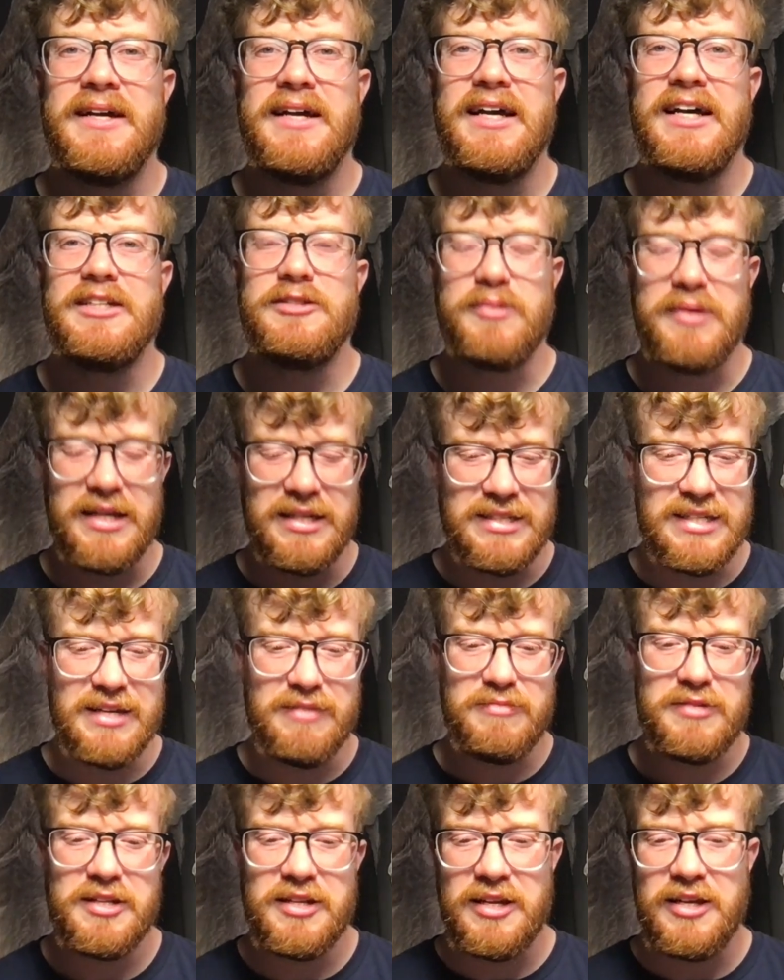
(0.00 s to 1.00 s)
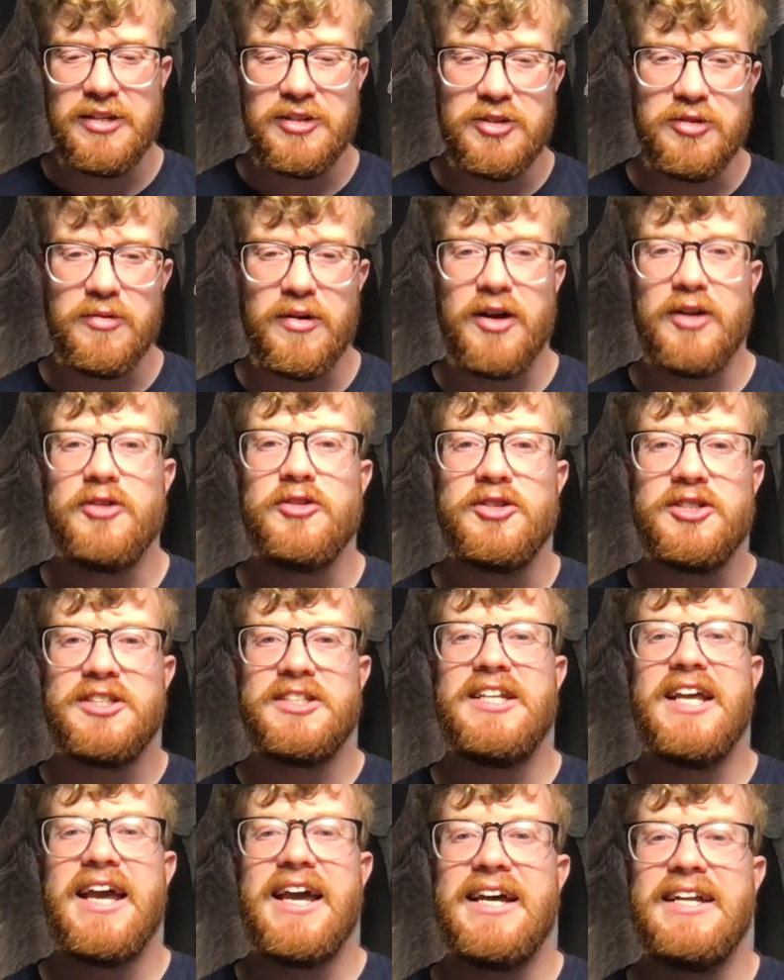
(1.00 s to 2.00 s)
as we attempt to
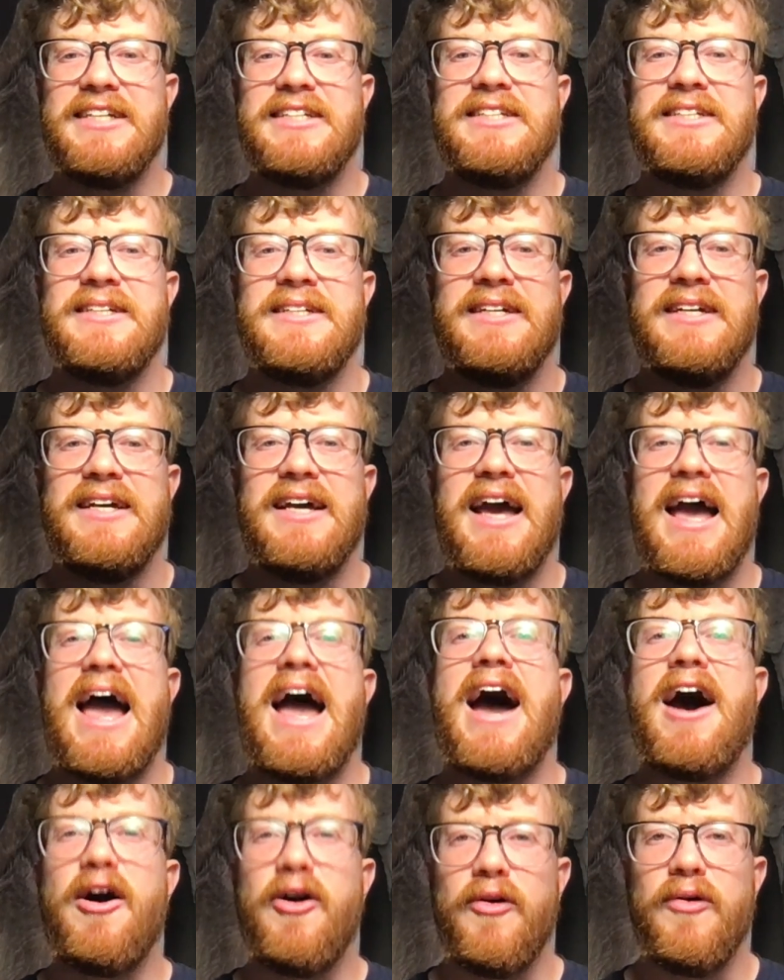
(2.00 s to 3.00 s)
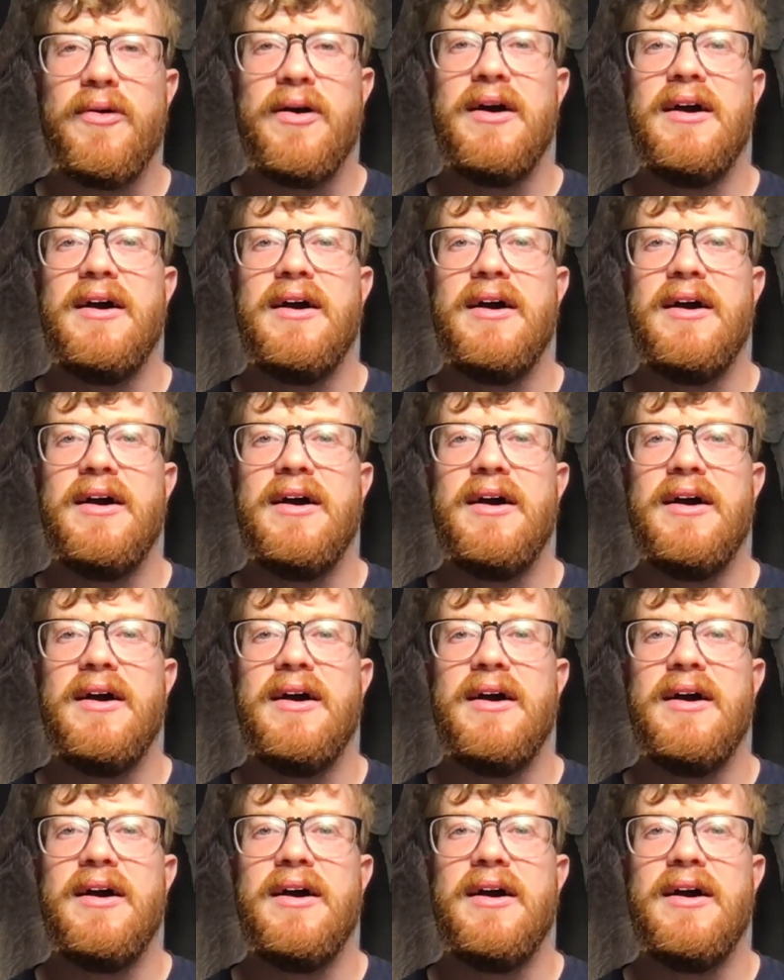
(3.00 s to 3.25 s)
understand how